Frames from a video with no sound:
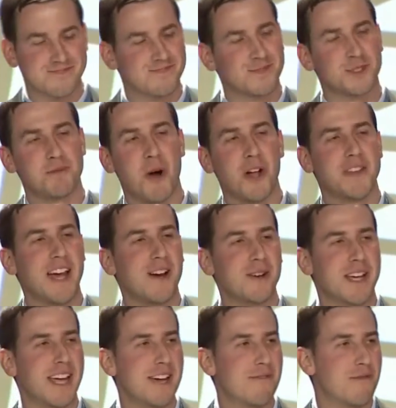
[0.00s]
Small town
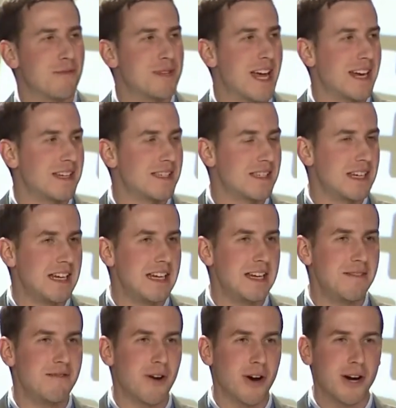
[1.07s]
kid from
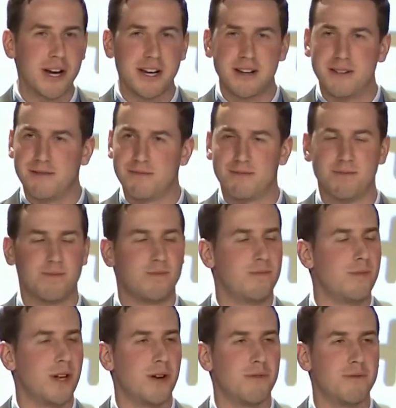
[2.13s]
Tennessee, very,
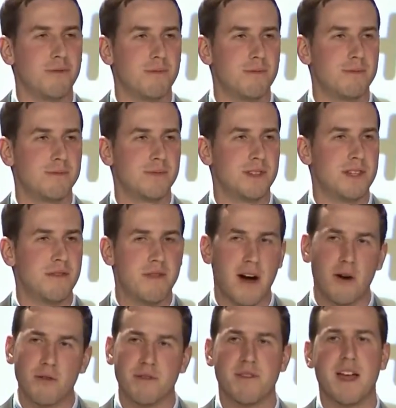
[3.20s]
you know,
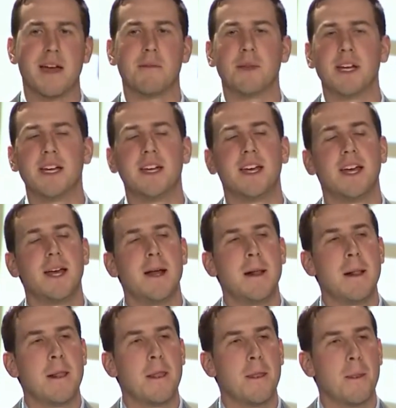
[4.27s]
devout family.
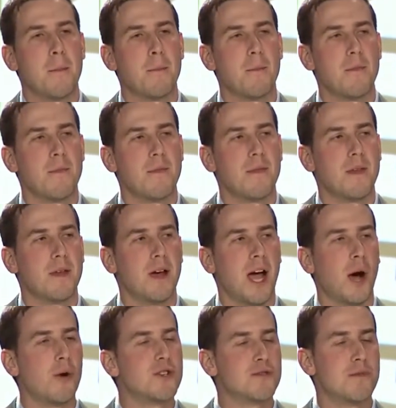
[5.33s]
I
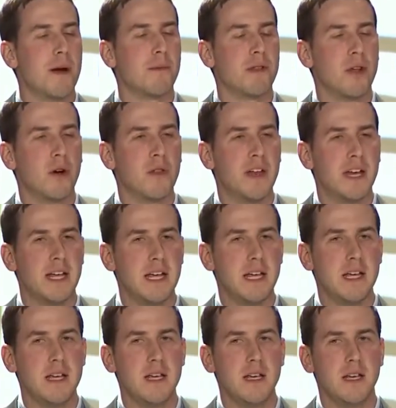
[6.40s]
always remember, though, that
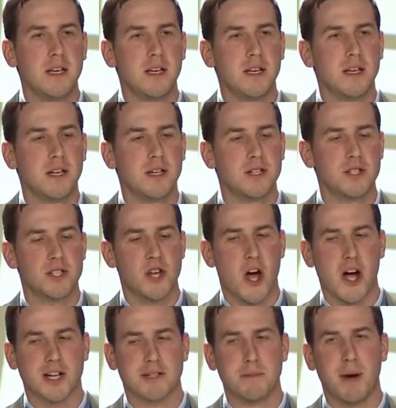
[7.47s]
he
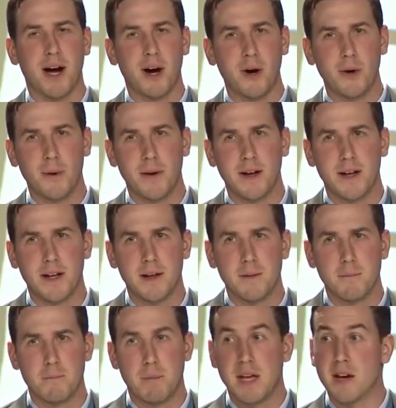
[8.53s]
talked about
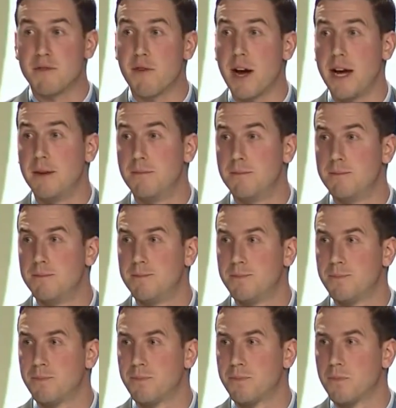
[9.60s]
being afraid,
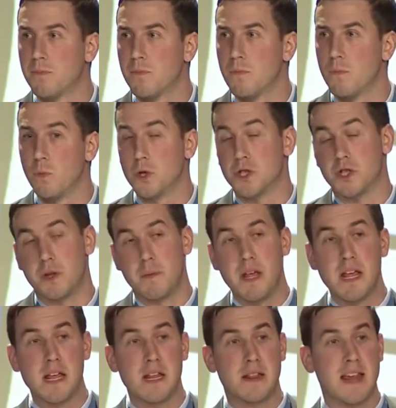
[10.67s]
which to
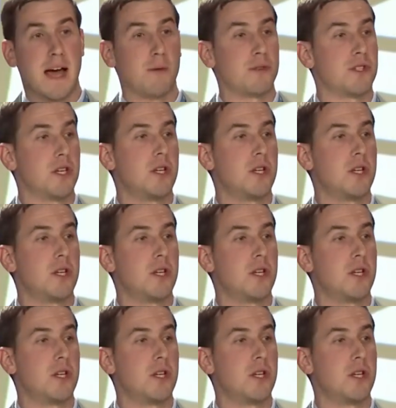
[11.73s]
me, that was a